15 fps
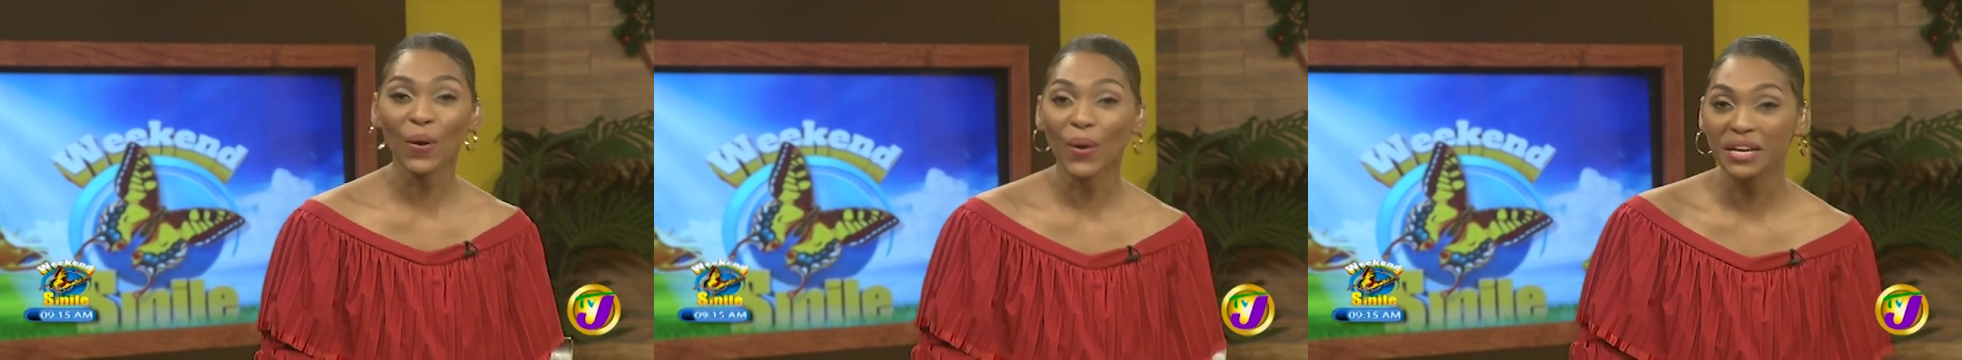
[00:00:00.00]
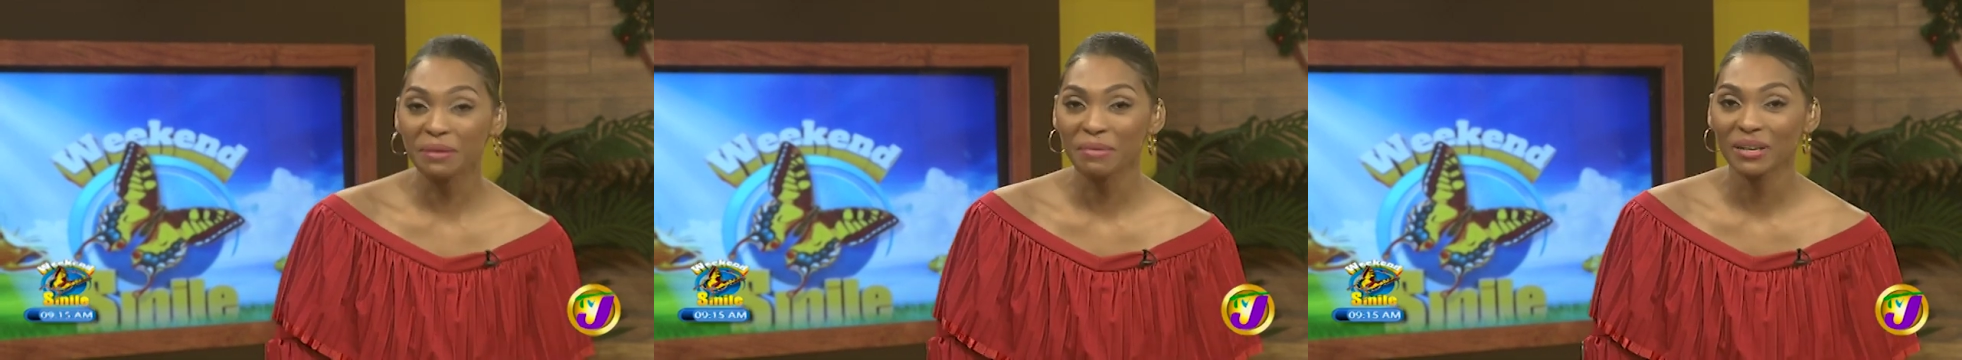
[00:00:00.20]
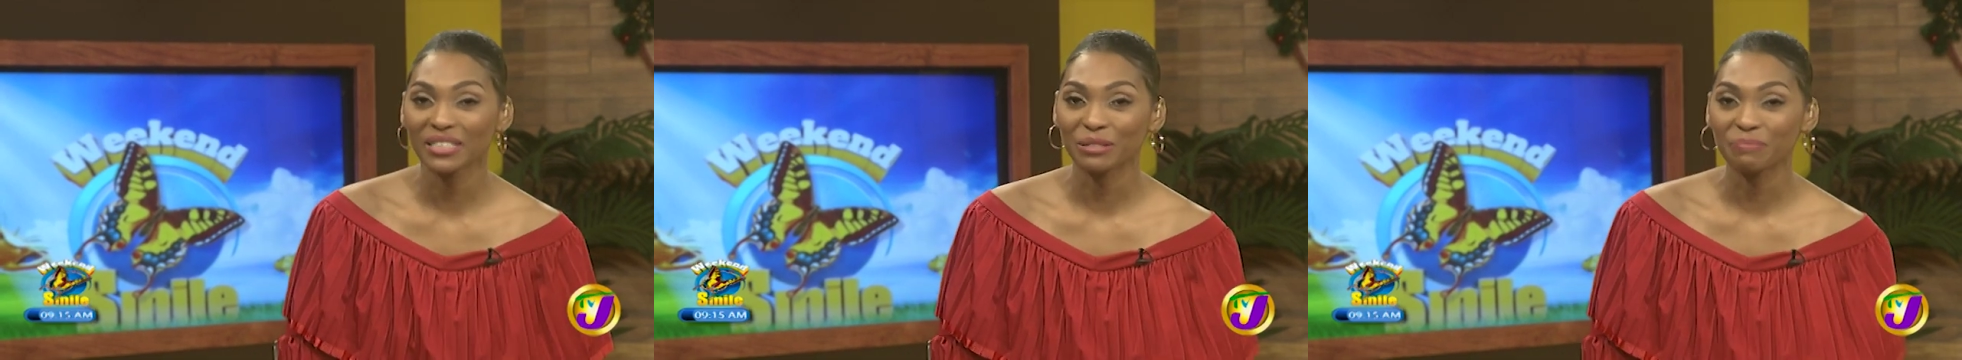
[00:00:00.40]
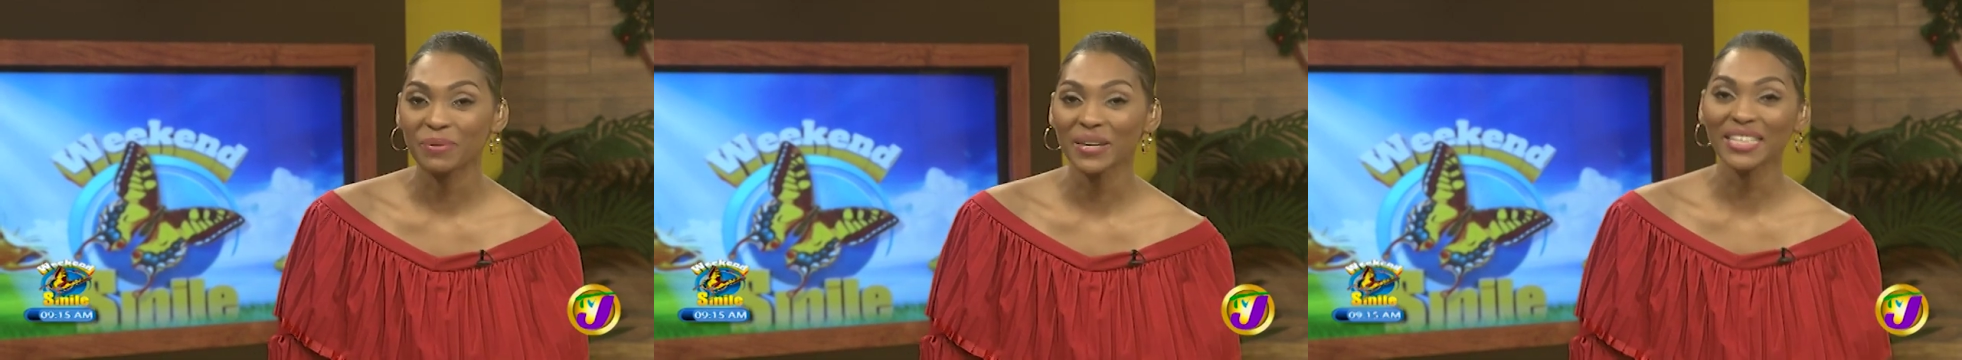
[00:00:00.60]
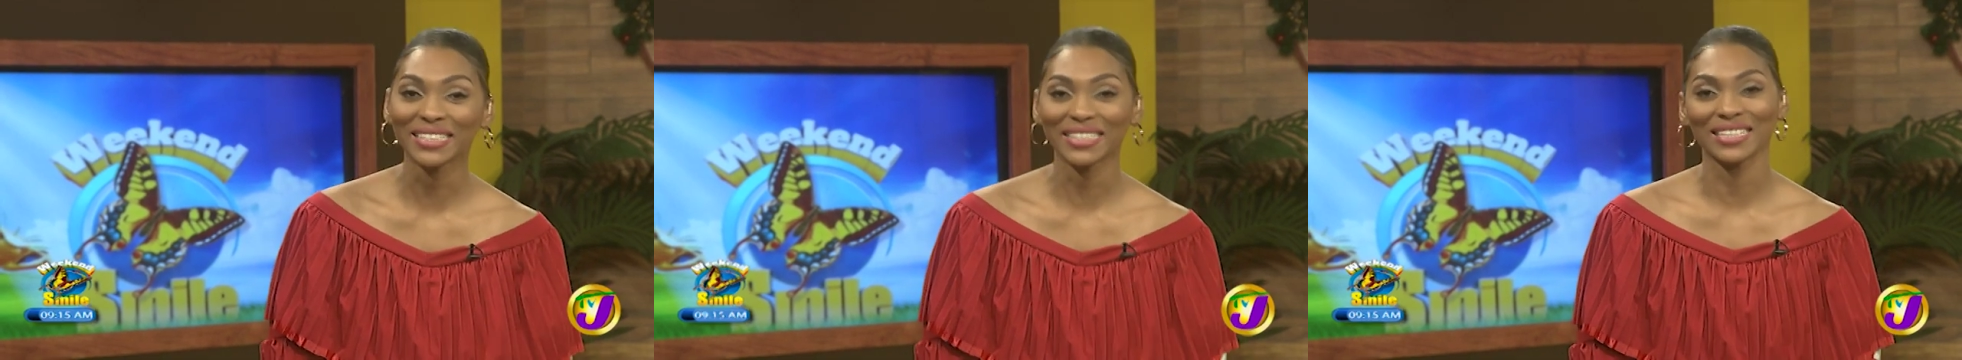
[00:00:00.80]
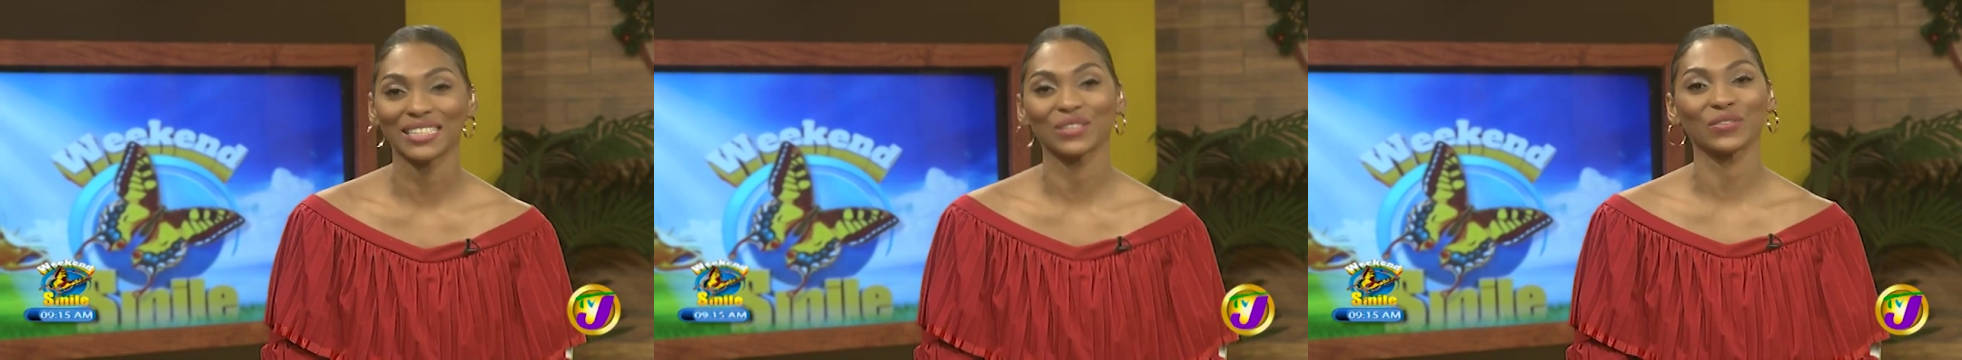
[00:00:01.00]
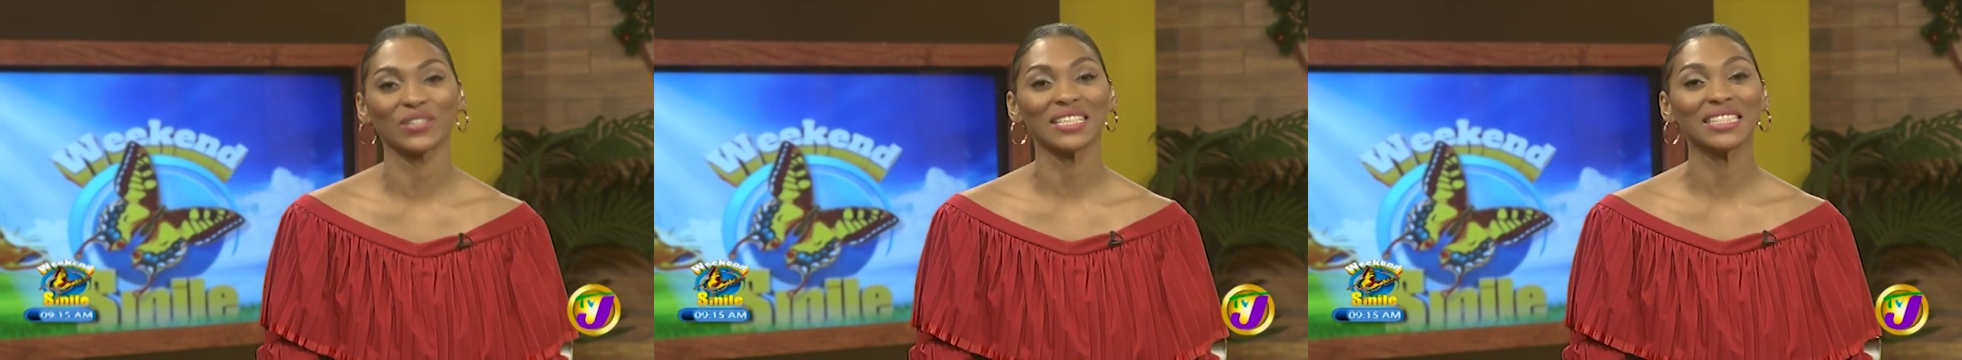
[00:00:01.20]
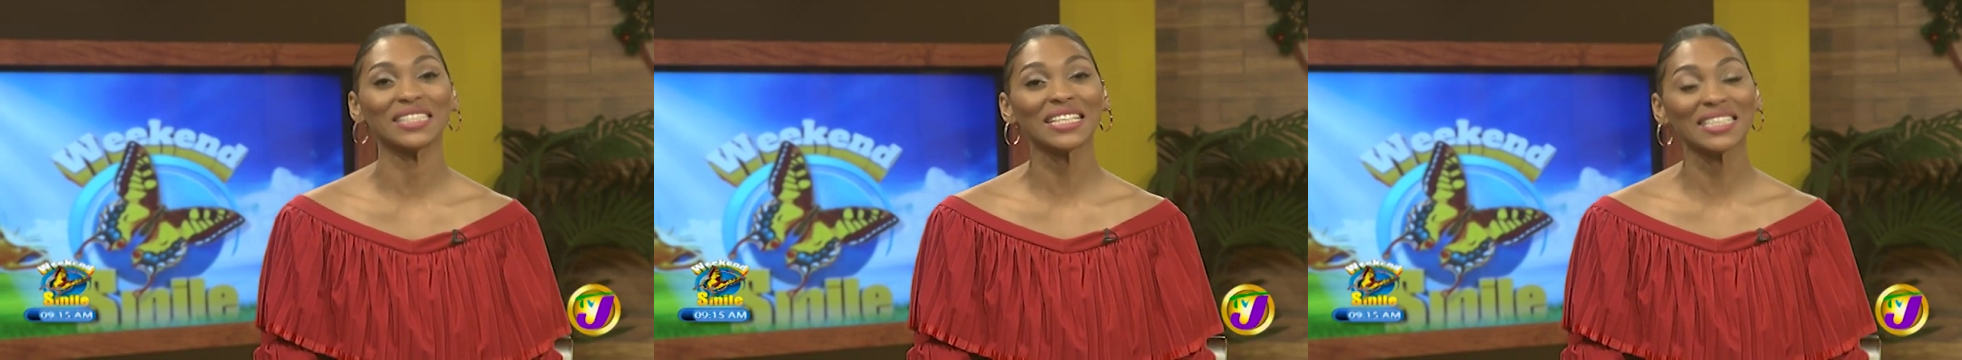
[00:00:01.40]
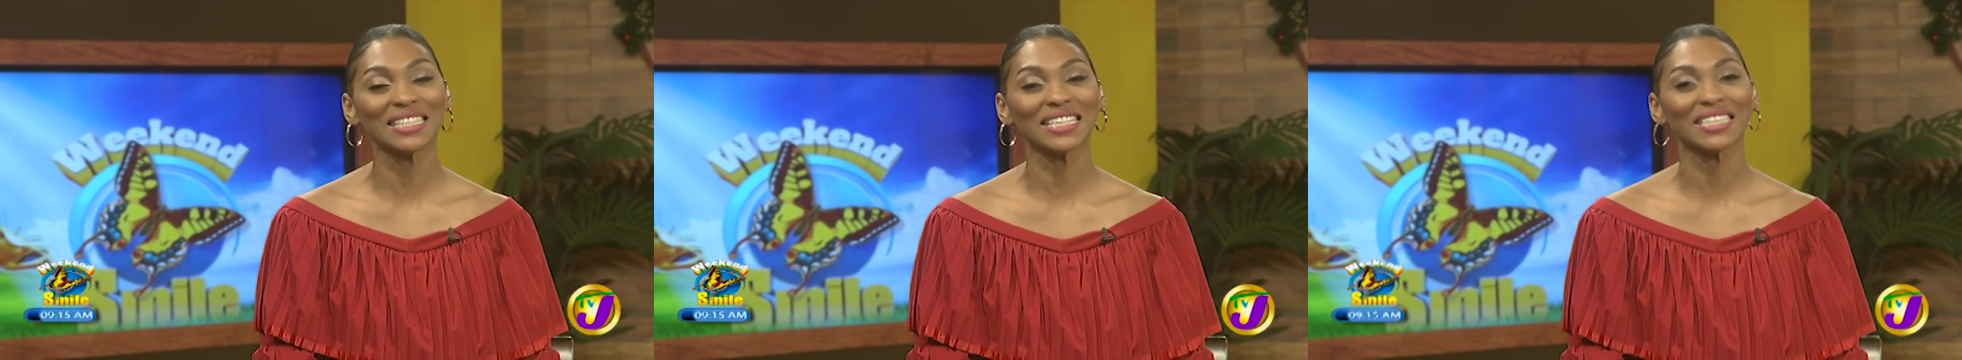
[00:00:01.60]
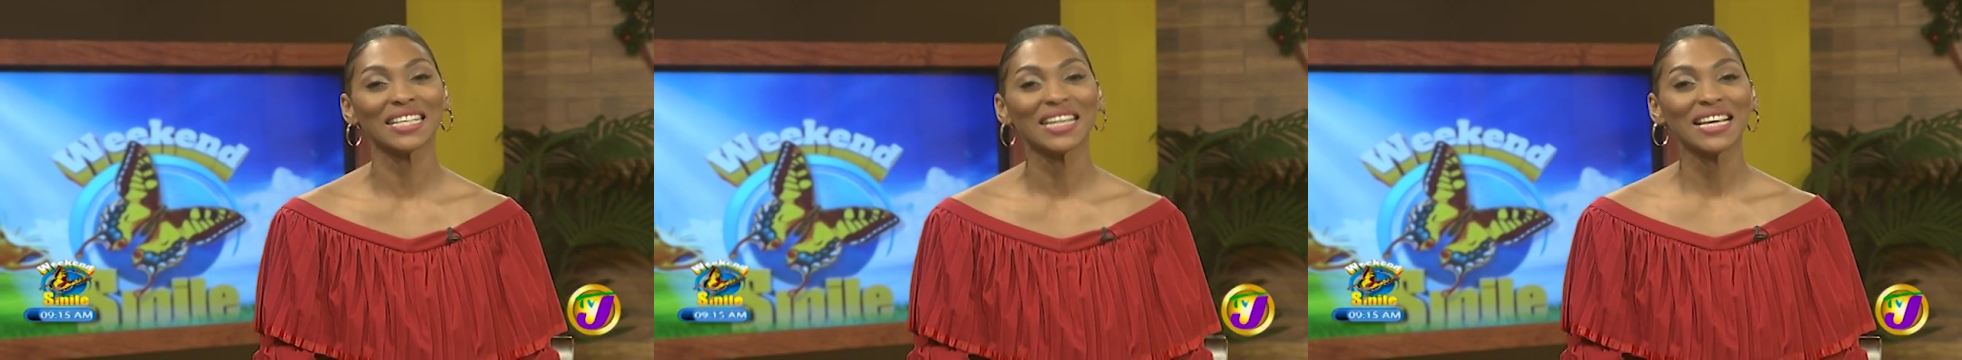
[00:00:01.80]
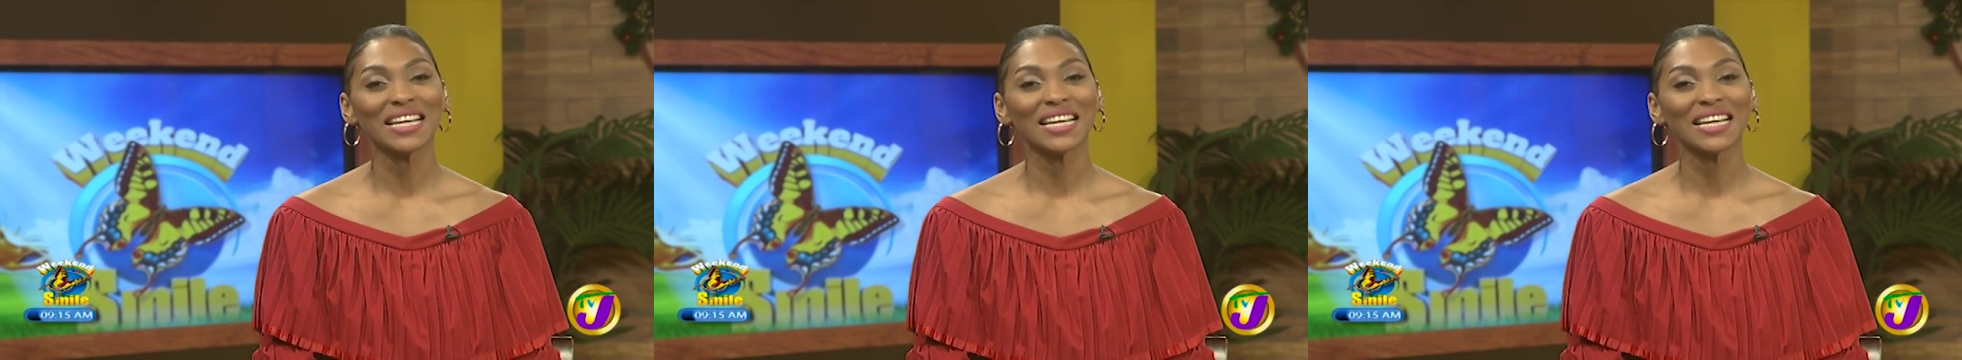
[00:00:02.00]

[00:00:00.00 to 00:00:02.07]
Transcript: ornamental pieces for the season